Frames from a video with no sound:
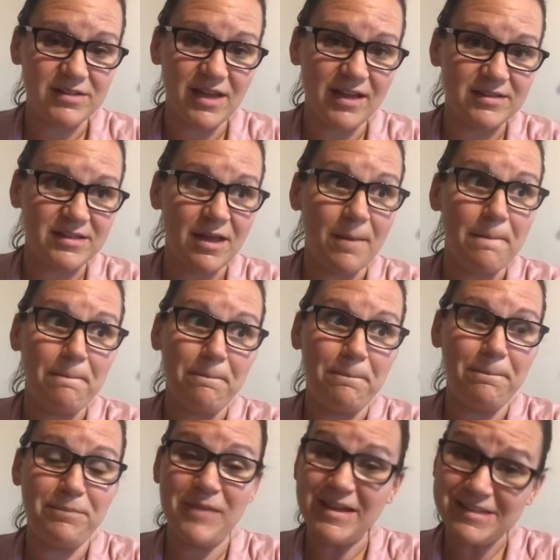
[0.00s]
That's
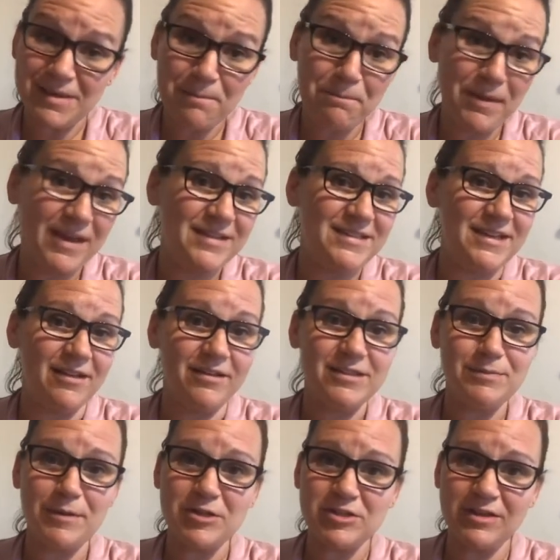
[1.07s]
a big deal,
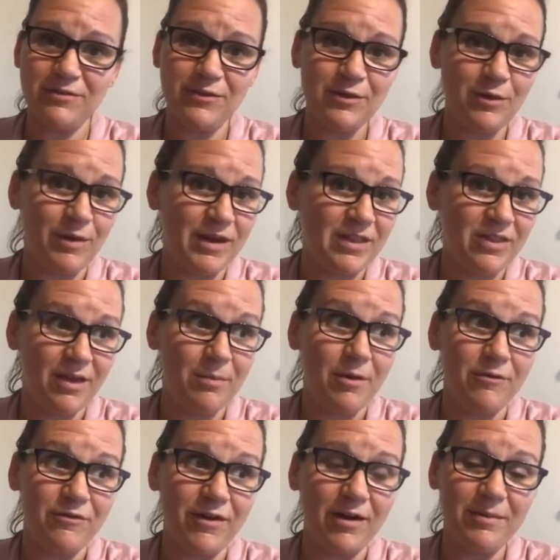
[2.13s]
especially if you know anything
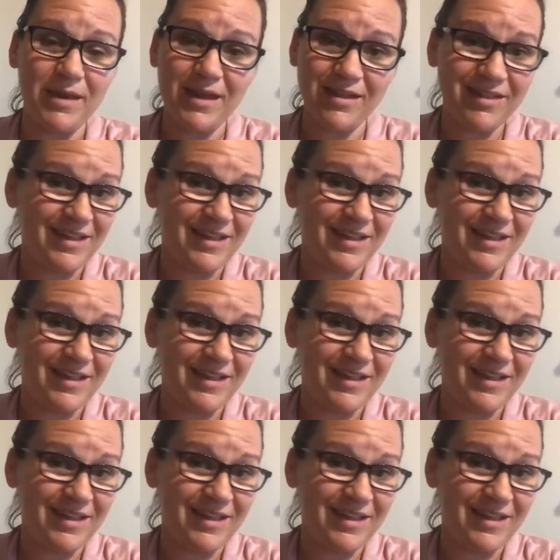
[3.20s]
about farming.